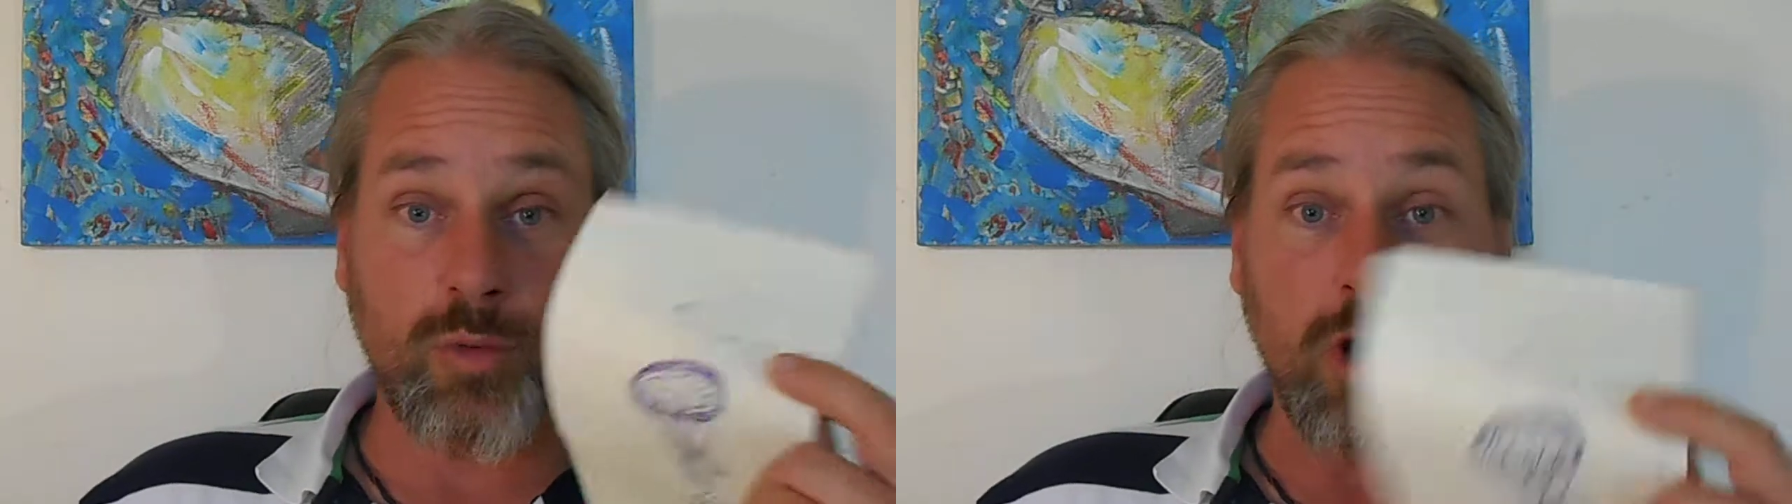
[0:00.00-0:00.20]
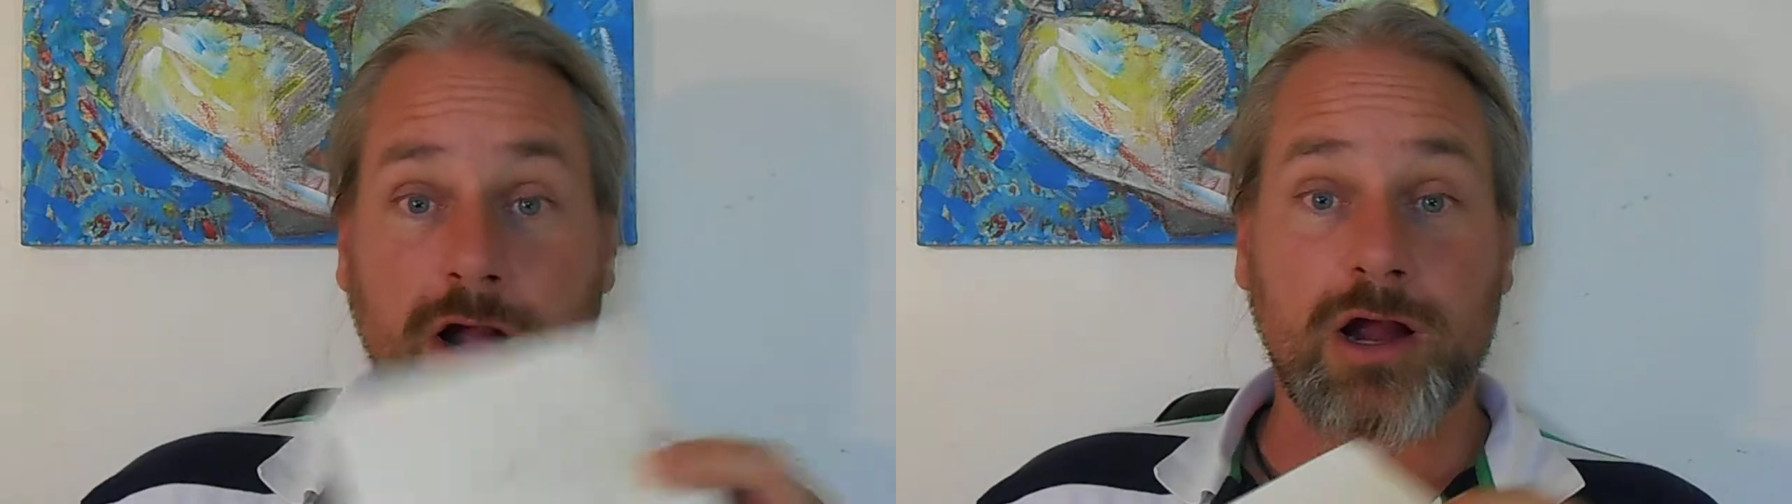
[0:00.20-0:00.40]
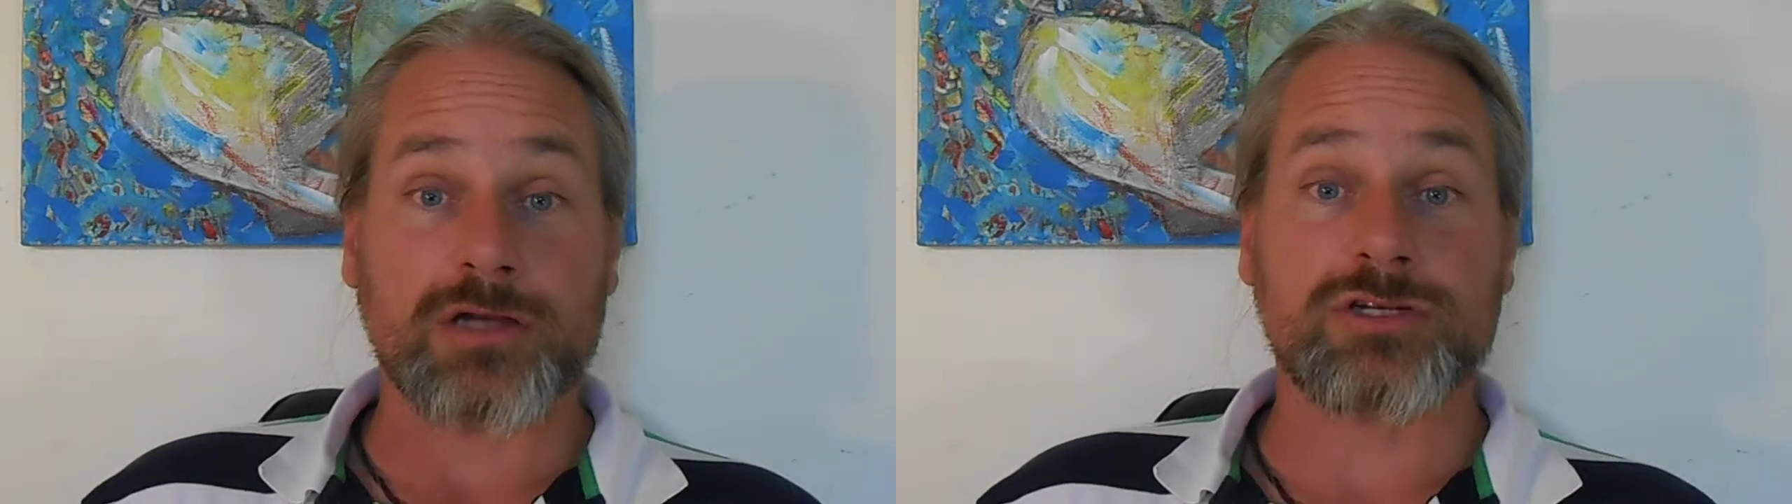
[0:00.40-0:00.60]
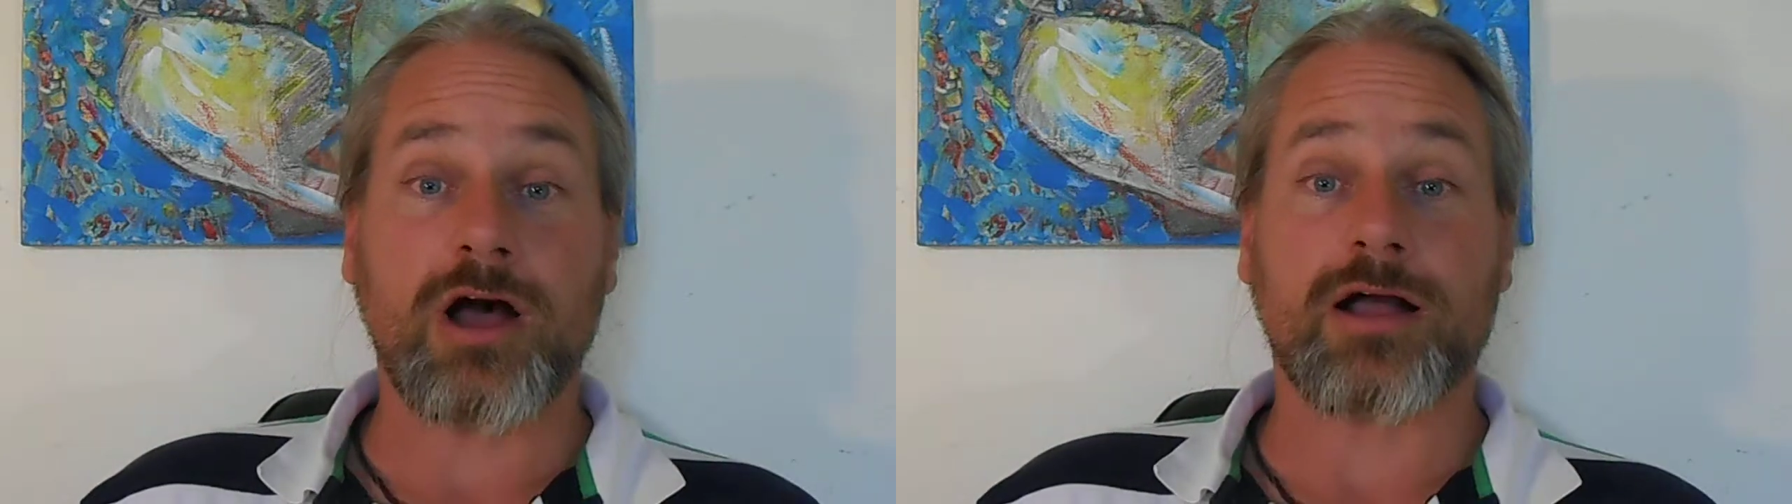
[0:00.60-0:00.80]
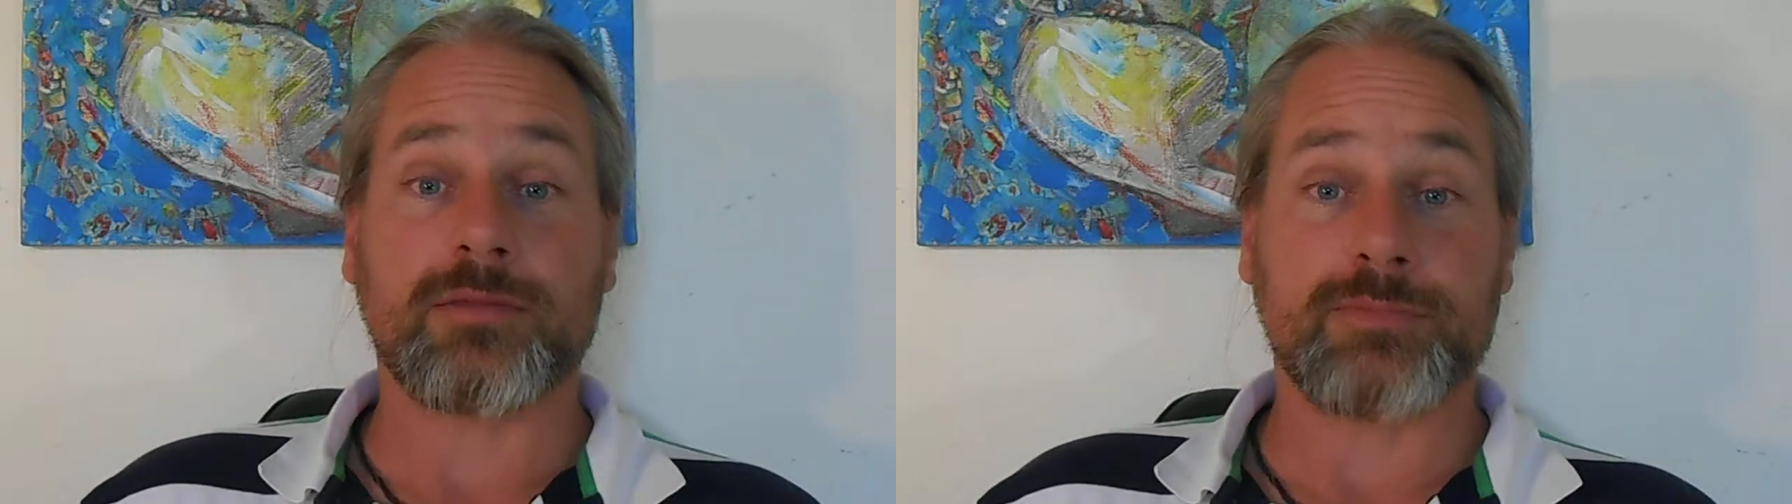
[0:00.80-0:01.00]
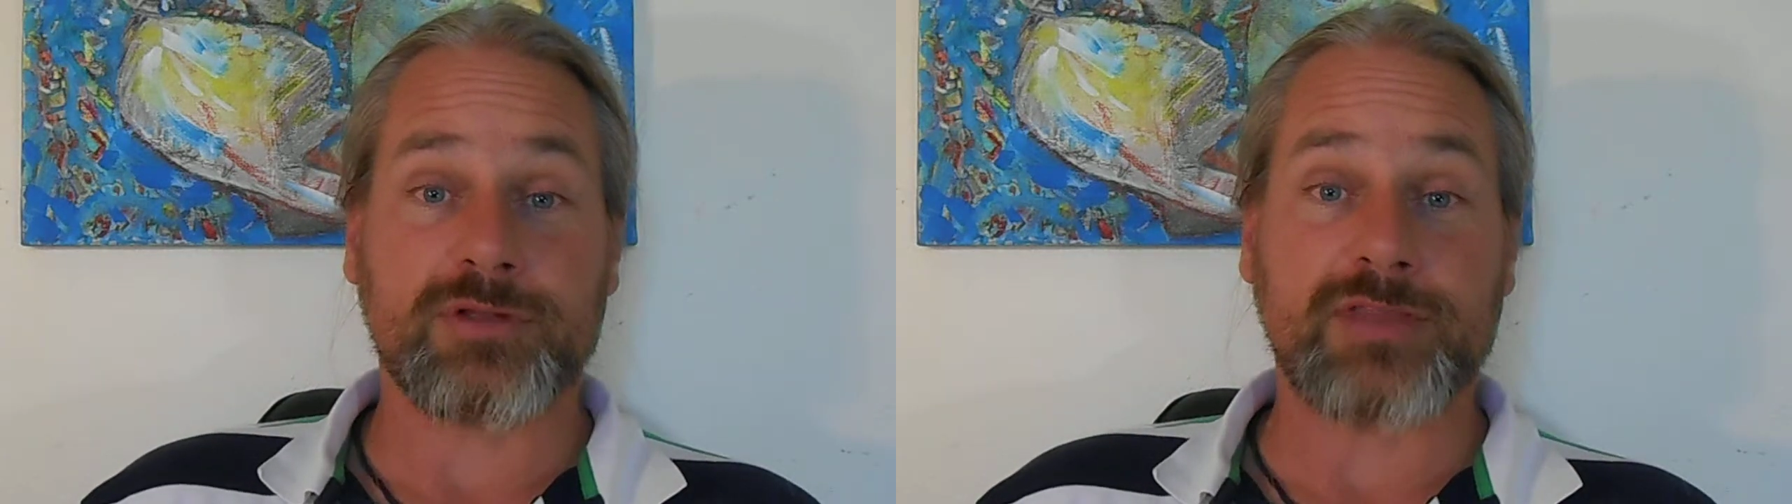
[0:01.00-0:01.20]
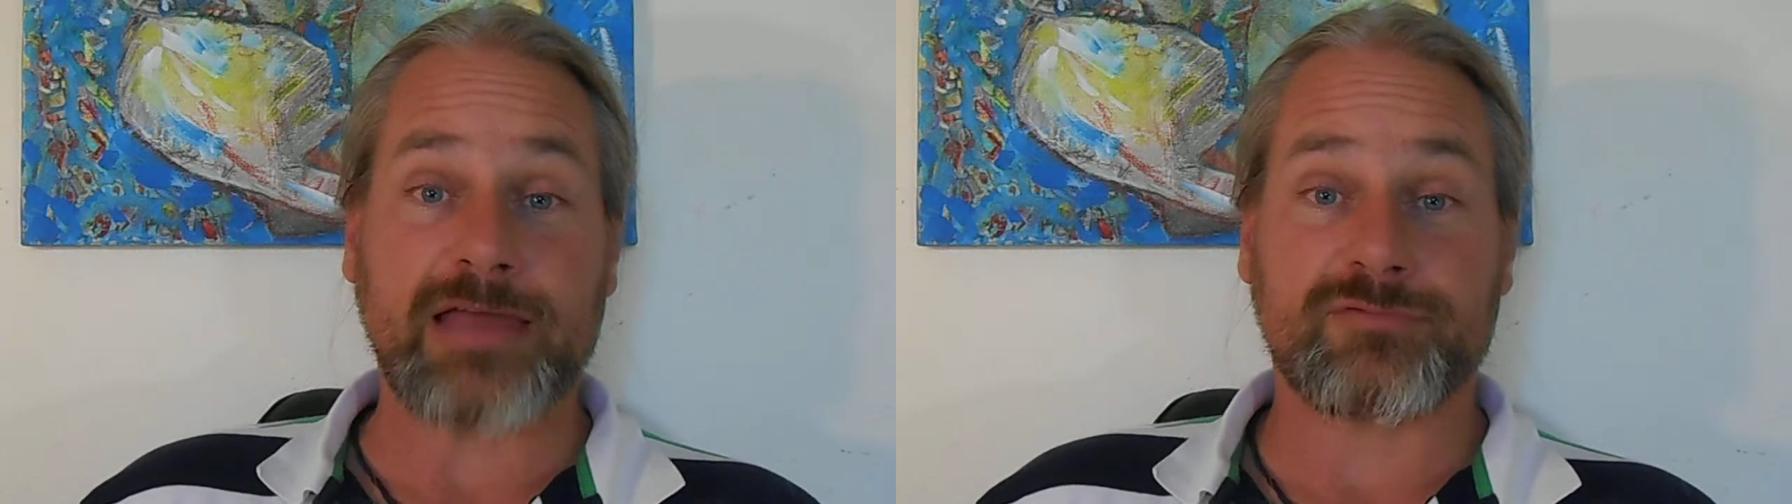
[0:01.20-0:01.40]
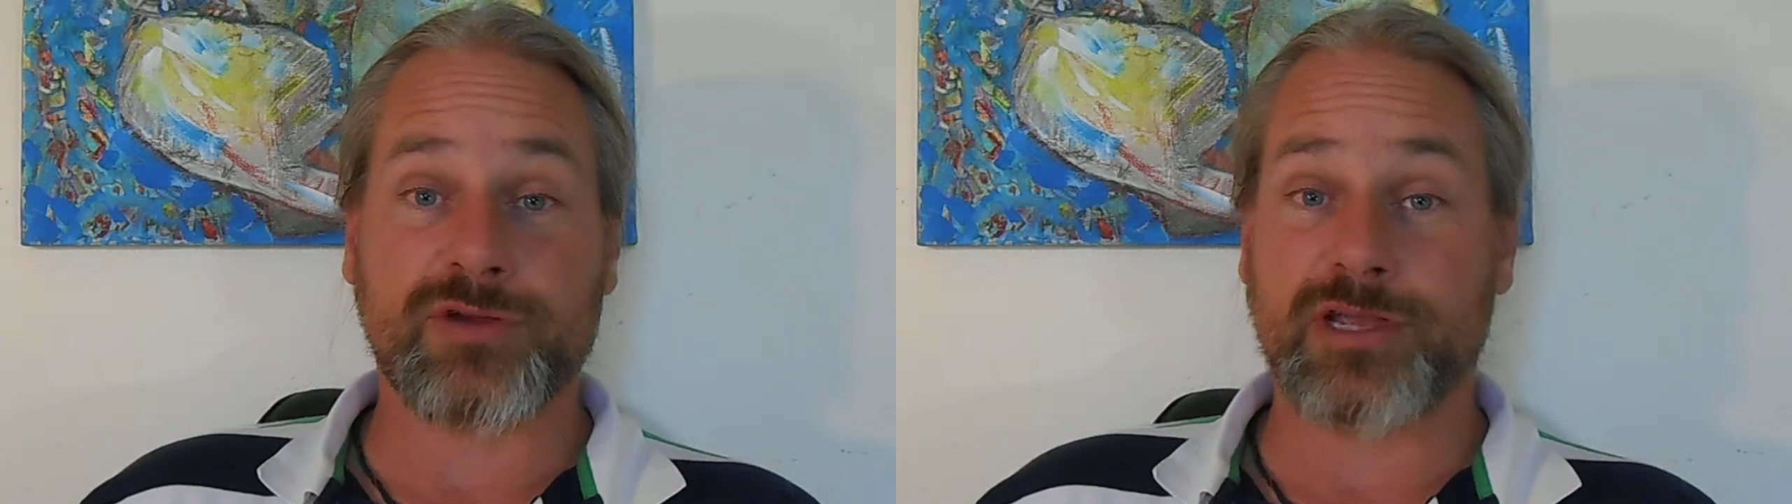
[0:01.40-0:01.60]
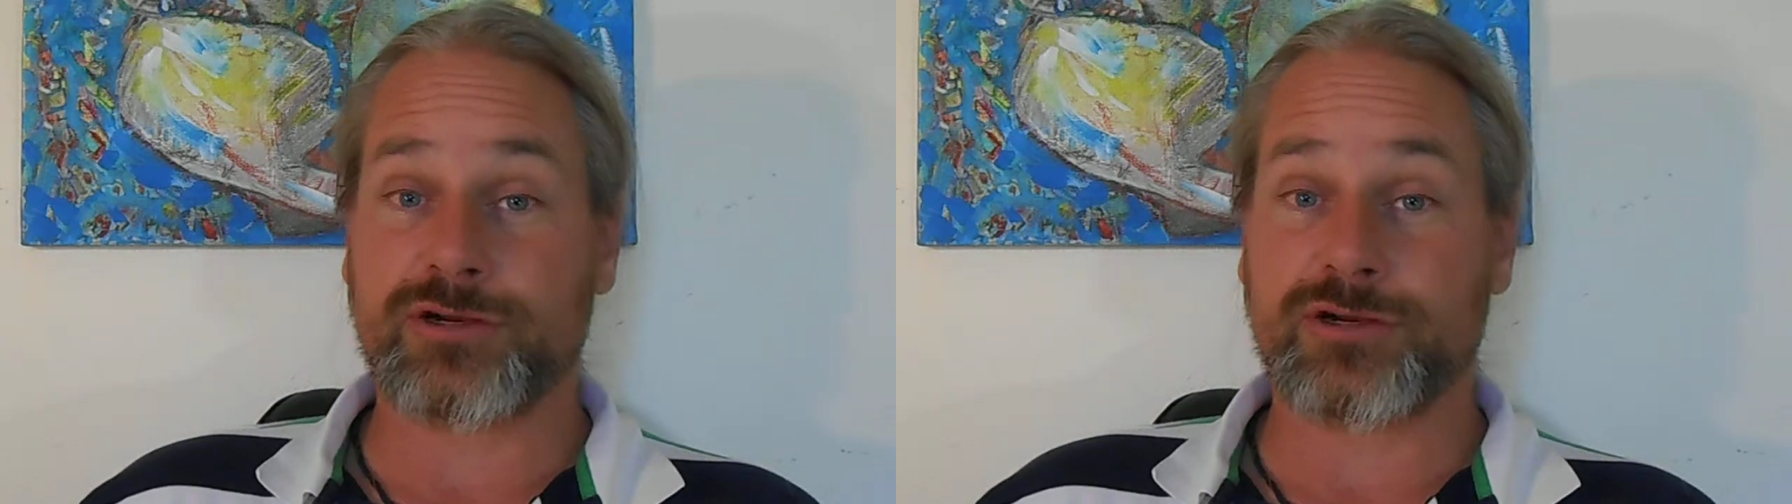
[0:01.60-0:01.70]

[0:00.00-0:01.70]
walk our talk and build that free